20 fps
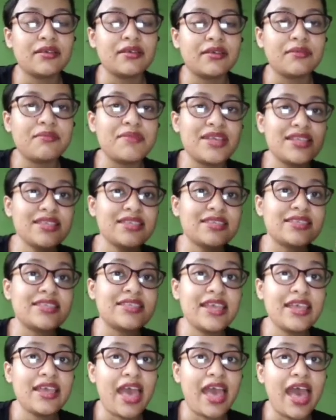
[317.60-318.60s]
Means
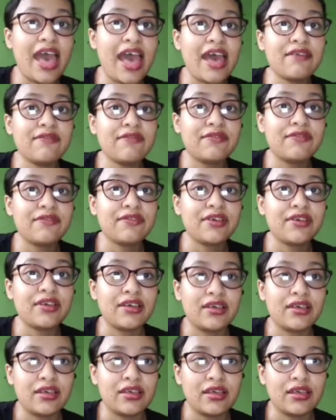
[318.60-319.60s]
they have
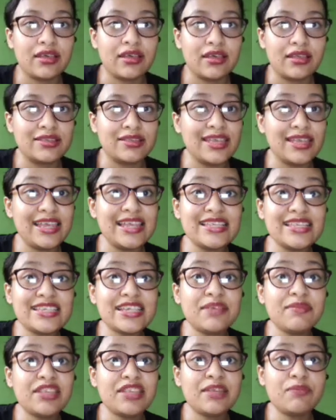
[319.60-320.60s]
the
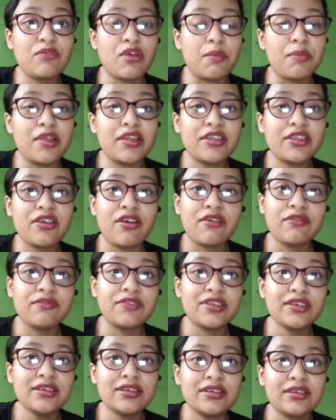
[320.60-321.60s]
intermediate property of
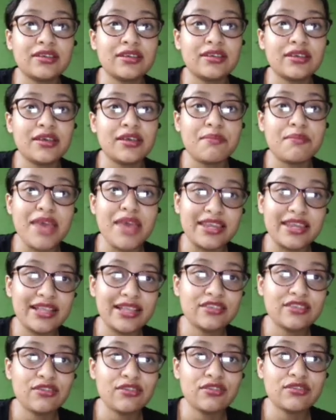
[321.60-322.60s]
the
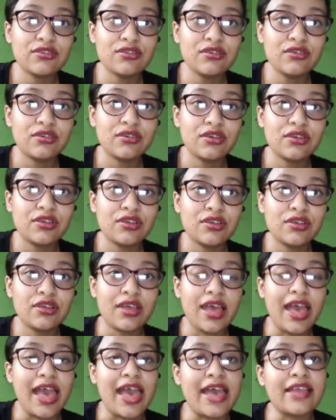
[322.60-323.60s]
metals also
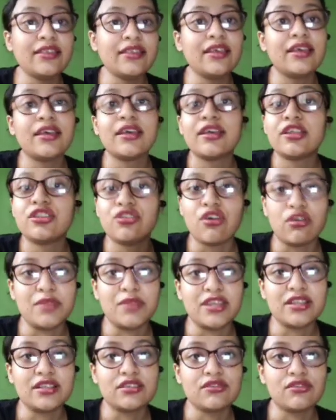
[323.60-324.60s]
and
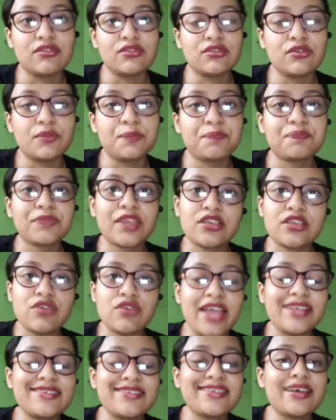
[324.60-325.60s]
non-metals also. So
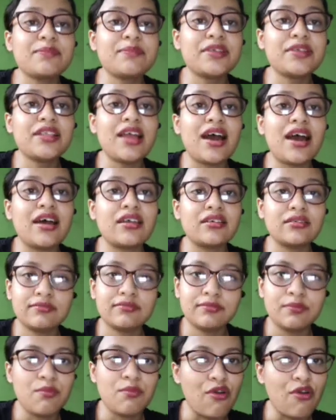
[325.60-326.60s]
example are
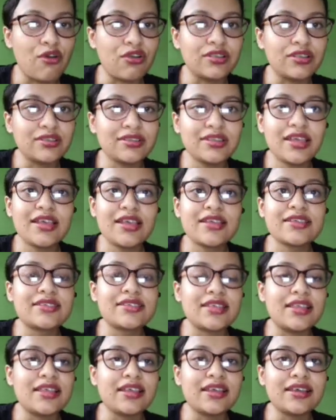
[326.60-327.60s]
boron,
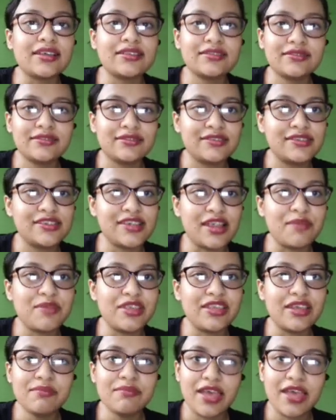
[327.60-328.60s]
silicon,
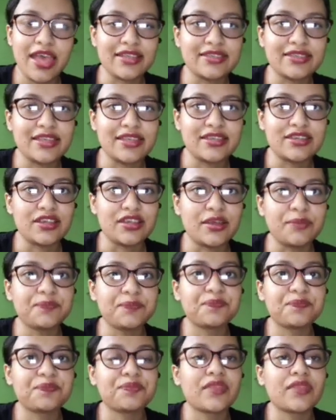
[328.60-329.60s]
germanium, etc.
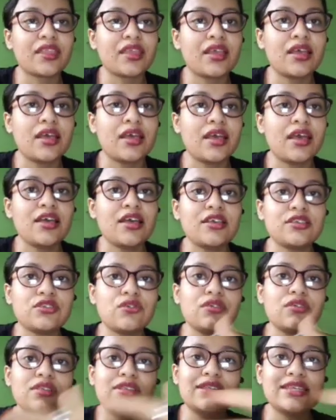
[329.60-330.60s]

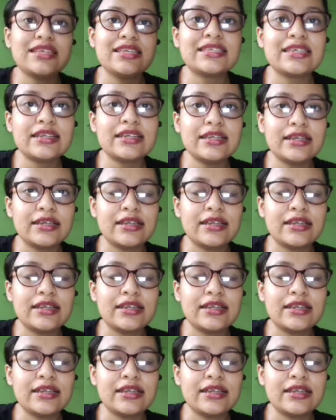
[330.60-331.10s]
So these are